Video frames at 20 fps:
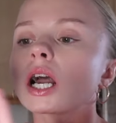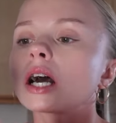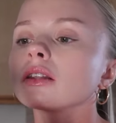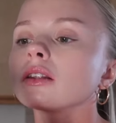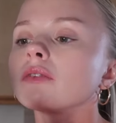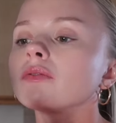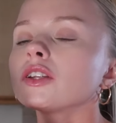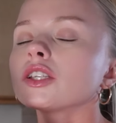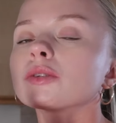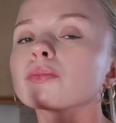I
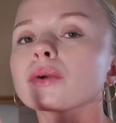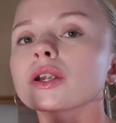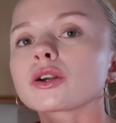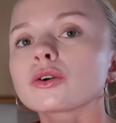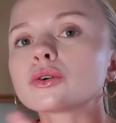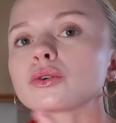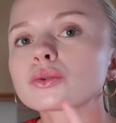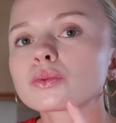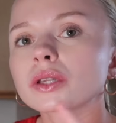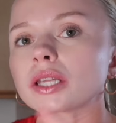love the
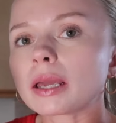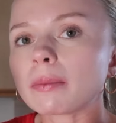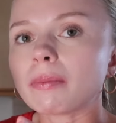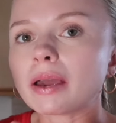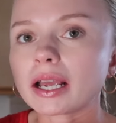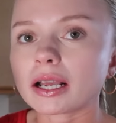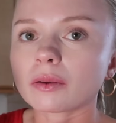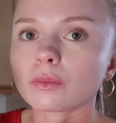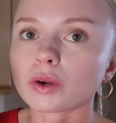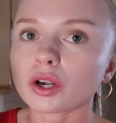sprinkles when they
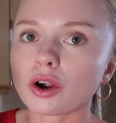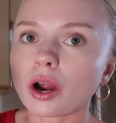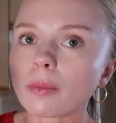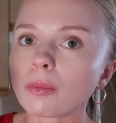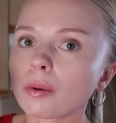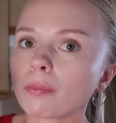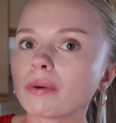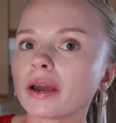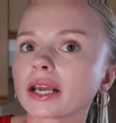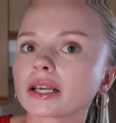bake, when
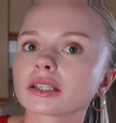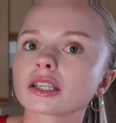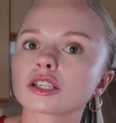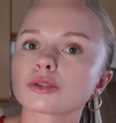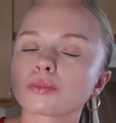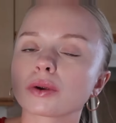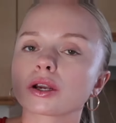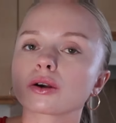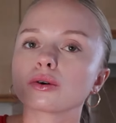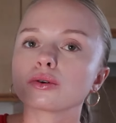Crumbl bakes the
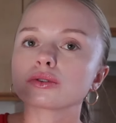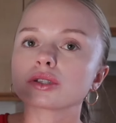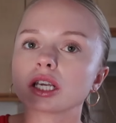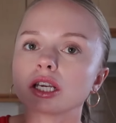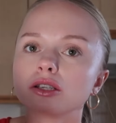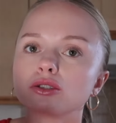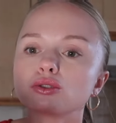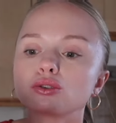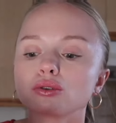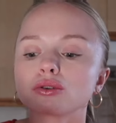sprinkles
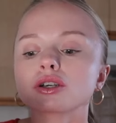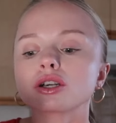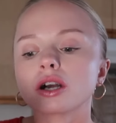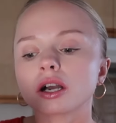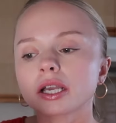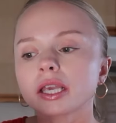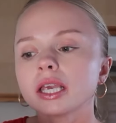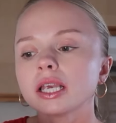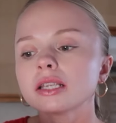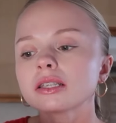into the
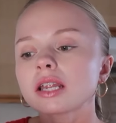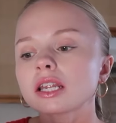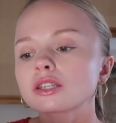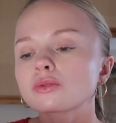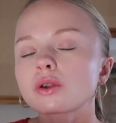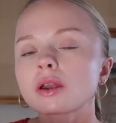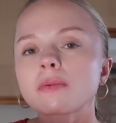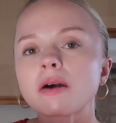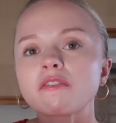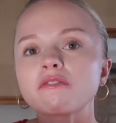cookies.
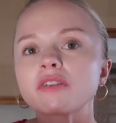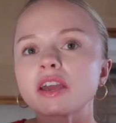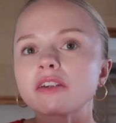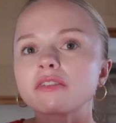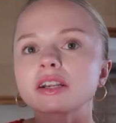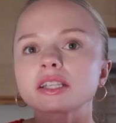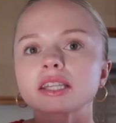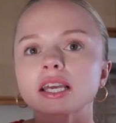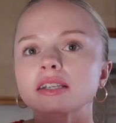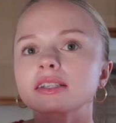That's one of my
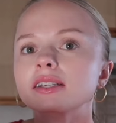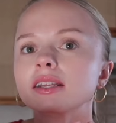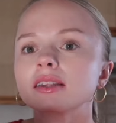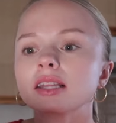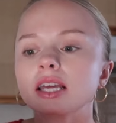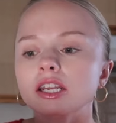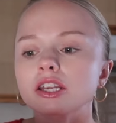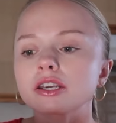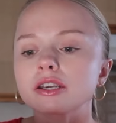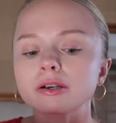favorite things that
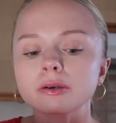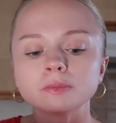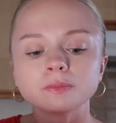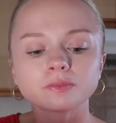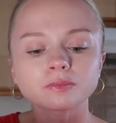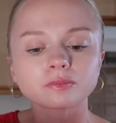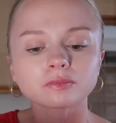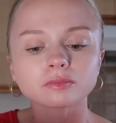they do.